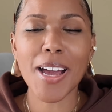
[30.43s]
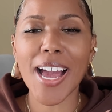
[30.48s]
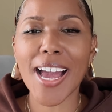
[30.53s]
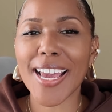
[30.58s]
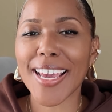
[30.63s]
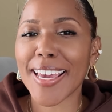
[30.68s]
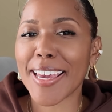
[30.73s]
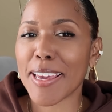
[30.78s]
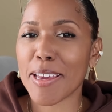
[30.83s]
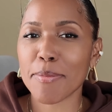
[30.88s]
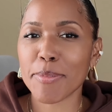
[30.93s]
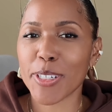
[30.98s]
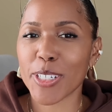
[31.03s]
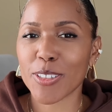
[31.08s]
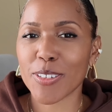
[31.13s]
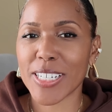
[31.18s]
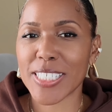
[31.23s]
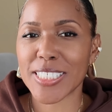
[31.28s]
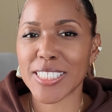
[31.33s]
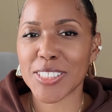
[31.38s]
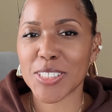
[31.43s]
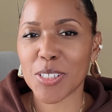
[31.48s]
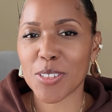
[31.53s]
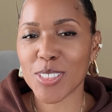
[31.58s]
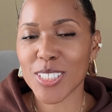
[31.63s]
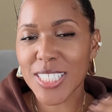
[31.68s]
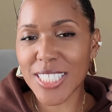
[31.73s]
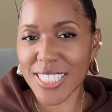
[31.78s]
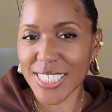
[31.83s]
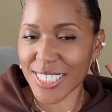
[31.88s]
I am your gracious
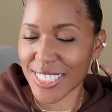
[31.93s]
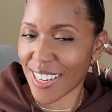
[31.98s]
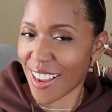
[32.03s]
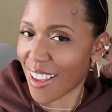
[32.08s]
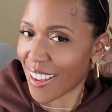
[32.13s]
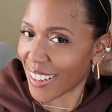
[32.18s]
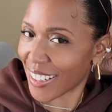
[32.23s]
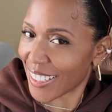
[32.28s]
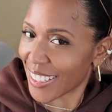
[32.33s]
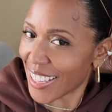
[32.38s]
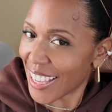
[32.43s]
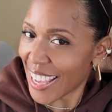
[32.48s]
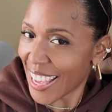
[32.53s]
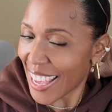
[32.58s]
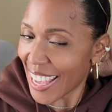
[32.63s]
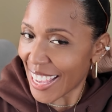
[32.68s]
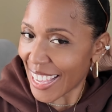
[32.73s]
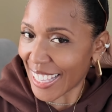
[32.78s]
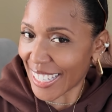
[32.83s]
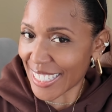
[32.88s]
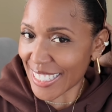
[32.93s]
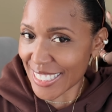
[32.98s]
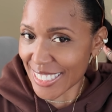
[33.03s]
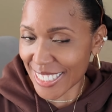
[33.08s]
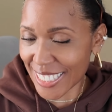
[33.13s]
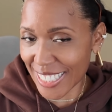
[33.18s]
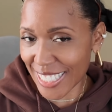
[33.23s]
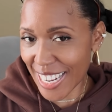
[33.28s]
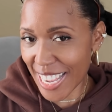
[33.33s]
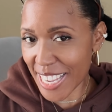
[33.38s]
host, Lashana. And in
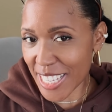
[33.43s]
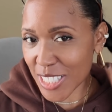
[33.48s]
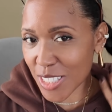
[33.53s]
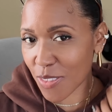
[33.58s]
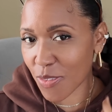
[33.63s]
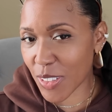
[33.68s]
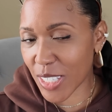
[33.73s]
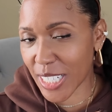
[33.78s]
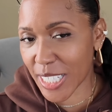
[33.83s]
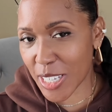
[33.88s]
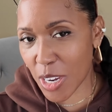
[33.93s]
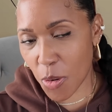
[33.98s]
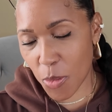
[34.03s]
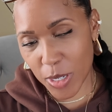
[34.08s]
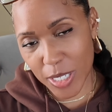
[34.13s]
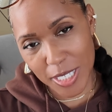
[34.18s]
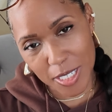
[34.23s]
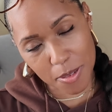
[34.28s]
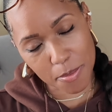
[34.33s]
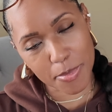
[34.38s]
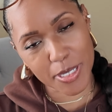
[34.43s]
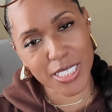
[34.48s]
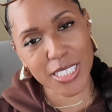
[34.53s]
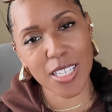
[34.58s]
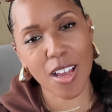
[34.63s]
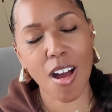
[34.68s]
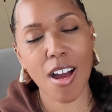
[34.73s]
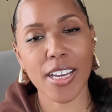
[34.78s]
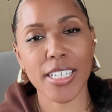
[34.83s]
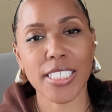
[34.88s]
today's video, we're going to be
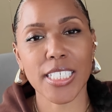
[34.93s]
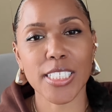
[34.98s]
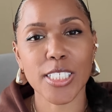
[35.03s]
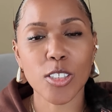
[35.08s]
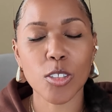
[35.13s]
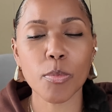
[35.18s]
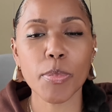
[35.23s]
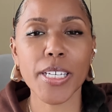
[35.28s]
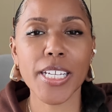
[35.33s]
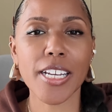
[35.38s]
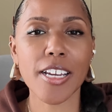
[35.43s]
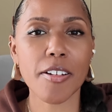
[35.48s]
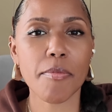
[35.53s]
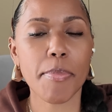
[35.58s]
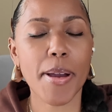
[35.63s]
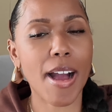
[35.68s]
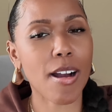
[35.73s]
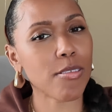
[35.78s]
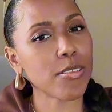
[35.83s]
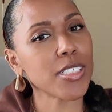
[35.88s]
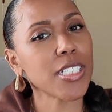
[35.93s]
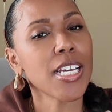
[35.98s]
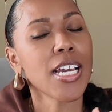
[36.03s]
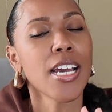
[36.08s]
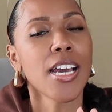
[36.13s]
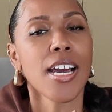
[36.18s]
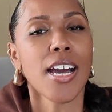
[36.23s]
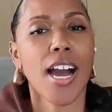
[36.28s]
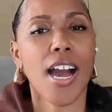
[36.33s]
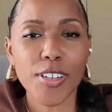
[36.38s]
talking a little bit about
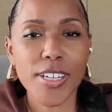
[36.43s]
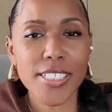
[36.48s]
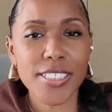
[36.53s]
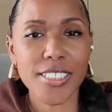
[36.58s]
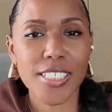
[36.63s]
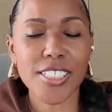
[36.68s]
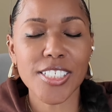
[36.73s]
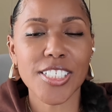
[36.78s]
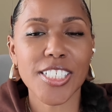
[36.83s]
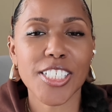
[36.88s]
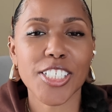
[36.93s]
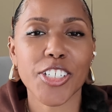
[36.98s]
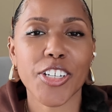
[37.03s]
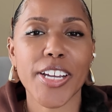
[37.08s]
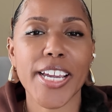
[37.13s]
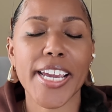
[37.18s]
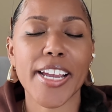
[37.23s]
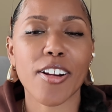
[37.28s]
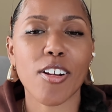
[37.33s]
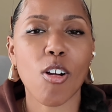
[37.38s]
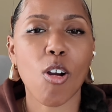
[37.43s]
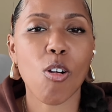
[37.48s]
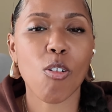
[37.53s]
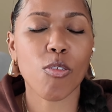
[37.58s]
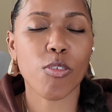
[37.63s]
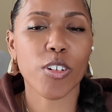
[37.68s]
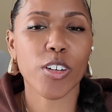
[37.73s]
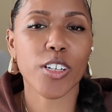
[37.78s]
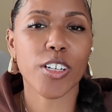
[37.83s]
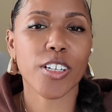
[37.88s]
transitioning your hair
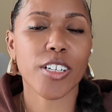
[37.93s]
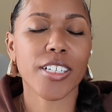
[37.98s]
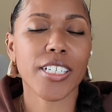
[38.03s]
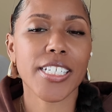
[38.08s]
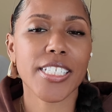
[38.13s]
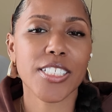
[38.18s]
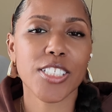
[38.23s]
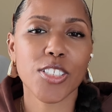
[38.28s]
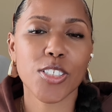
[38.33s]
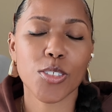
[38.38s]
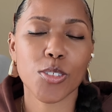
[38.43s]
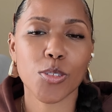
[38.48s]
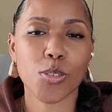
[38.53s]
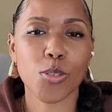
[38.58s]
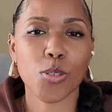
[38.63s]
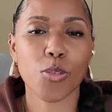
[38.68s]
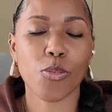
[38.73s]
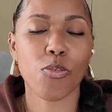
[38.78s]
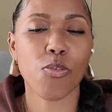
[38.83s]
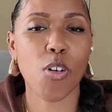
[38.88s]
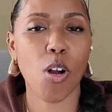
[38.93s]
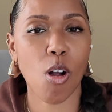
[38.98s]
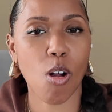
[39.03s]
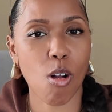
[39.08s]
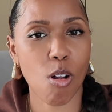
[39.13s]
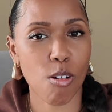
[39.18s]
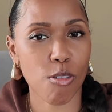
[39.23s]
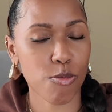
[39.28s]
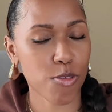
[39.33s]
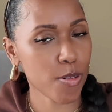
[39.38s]
over into
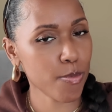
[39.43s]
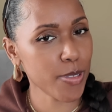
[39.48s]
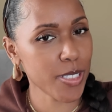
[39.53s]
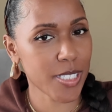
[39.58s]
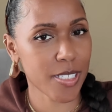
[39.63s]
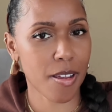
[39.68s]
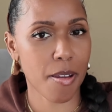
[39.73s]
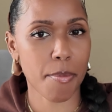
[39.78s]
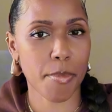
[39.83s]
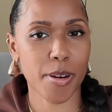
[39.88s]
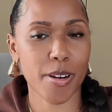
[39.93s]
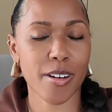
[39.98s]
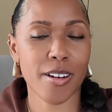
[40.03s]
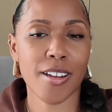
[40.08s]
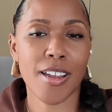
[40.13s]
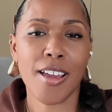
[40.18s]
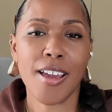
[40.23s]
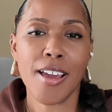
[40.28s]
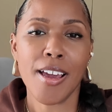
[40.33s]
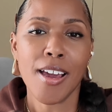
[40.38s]
fall from summer.